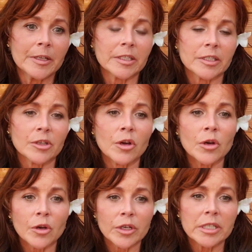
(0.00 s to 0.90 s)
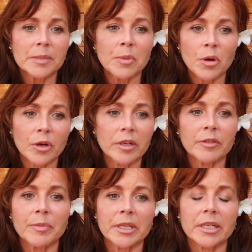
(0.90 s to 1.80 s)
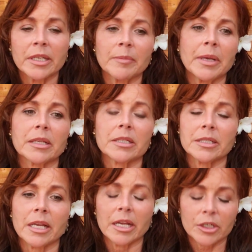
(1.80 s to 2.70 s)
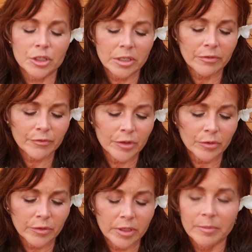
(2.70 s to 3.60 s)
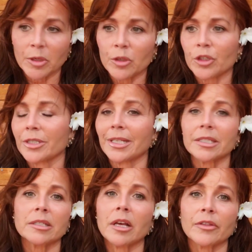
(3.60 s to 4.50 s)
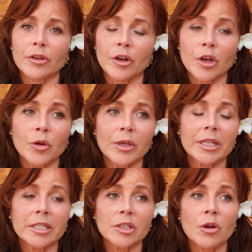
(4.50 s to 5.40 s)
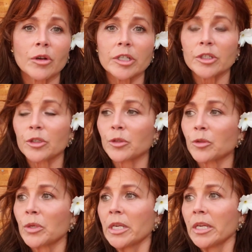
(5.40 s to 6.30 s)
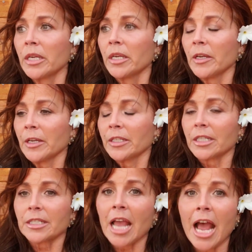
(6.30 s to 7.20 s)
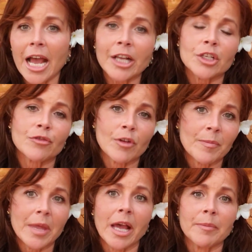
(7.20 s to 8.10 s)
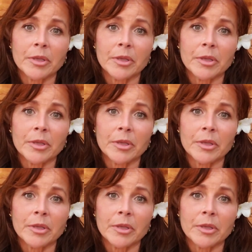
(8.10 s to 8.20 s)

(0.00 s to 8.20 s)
is the hardest part of being an empath, because they actually feel the emotions that's not their own, and it's hard to detach from that.